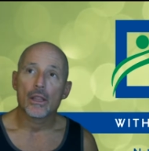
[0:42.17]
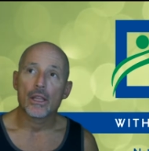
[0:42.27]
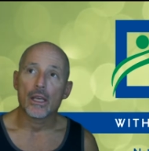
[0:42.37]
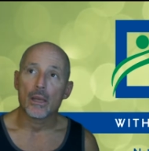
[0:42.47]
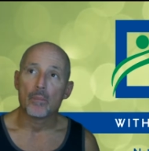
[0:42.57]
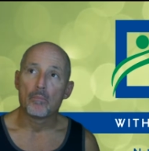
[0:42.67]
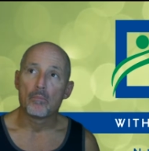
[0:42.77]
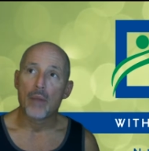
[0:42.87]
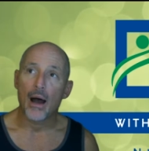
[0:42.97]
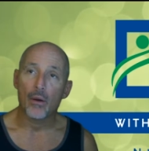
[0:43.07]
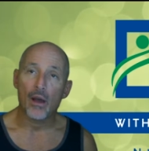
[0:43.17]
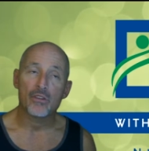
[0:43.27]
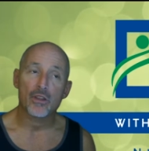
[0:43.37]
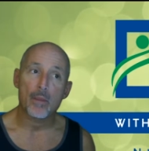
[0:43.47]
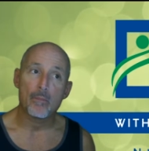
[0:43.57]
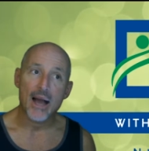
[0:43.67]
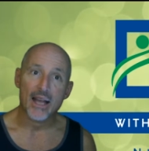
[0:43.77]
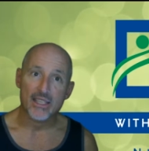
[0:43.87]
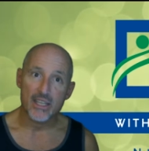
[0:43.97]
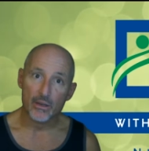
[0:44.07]
the however, the
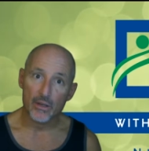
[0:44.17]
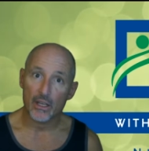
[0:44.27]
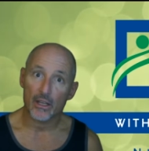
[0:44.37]
bacteria